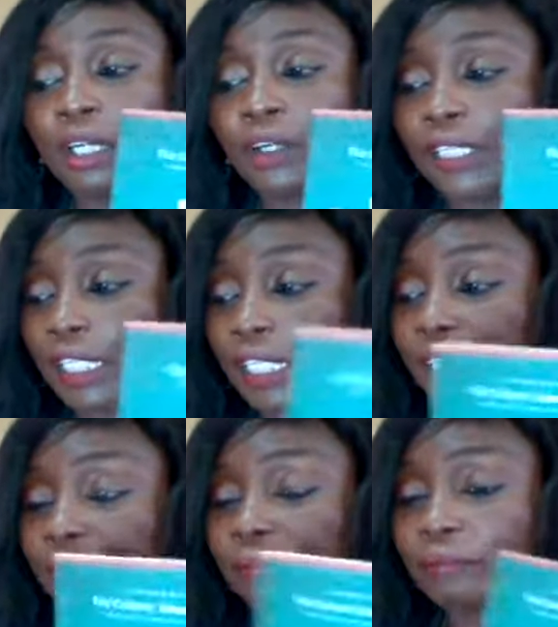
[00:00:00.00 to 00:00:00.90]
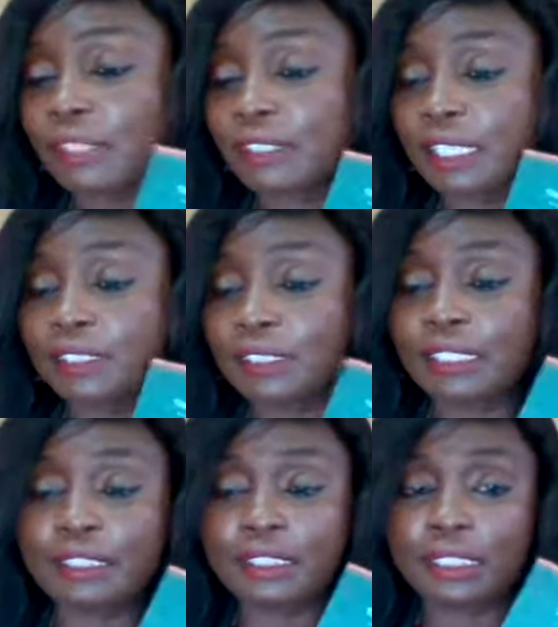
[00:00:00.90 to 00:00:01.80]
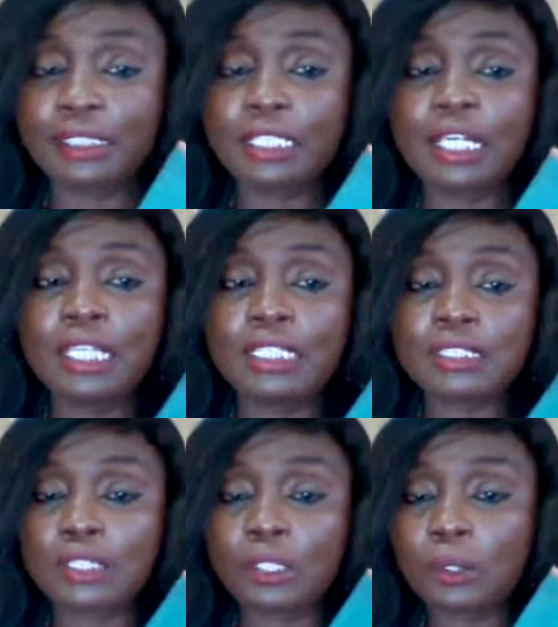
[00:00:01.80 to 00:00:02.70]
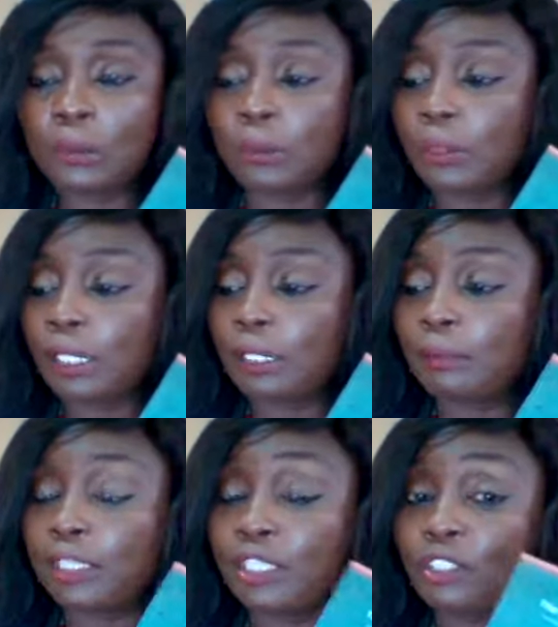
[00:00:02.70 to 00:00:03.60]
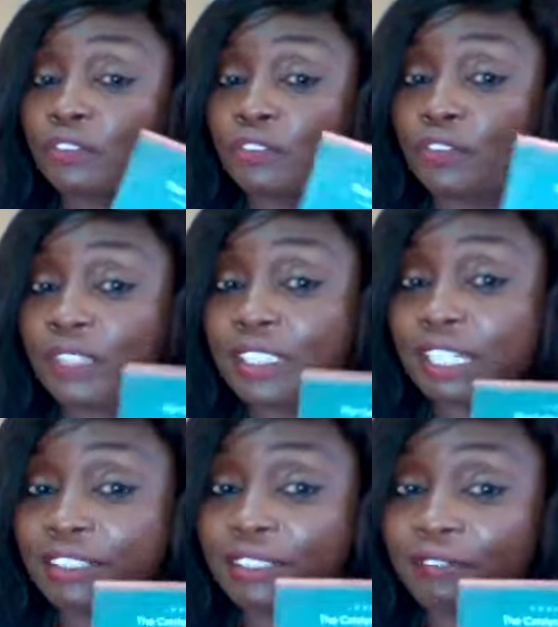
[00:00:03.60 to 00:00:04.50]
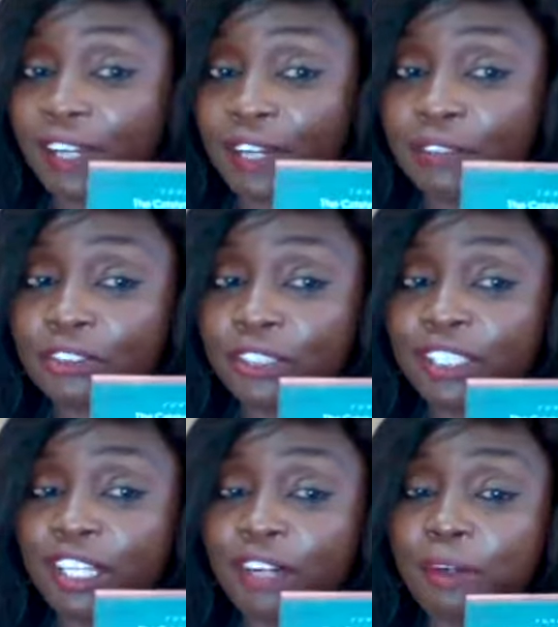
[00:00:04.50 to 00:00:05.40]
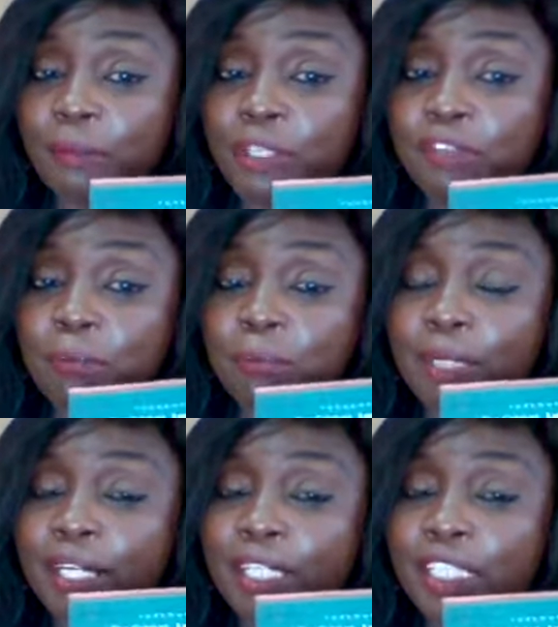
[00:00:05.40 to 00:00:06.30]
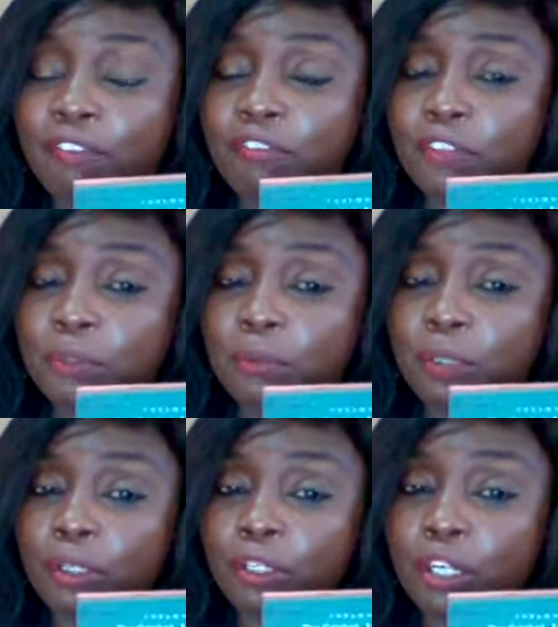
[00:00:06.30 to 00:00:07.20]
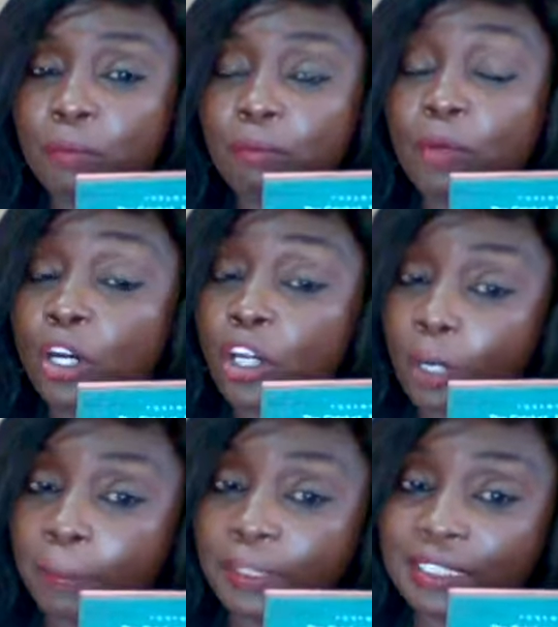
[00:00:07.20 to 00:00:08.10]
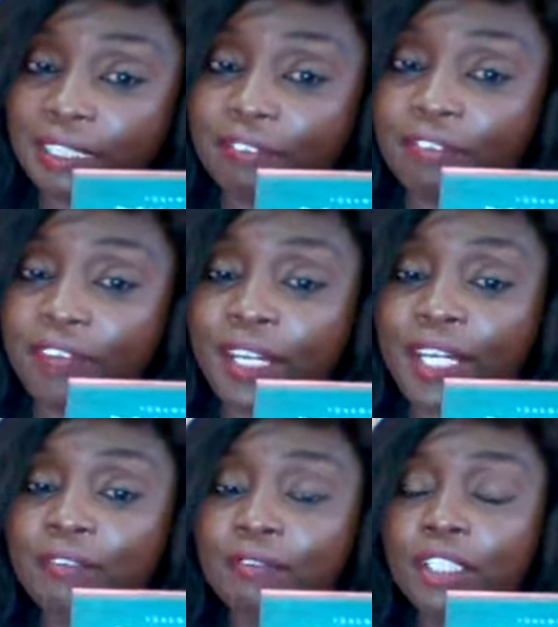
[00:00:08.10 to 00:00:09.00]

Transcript: Okay, that is it. So um, it goes for 3,500 Naira, but if you're buying a few more, more copies than five,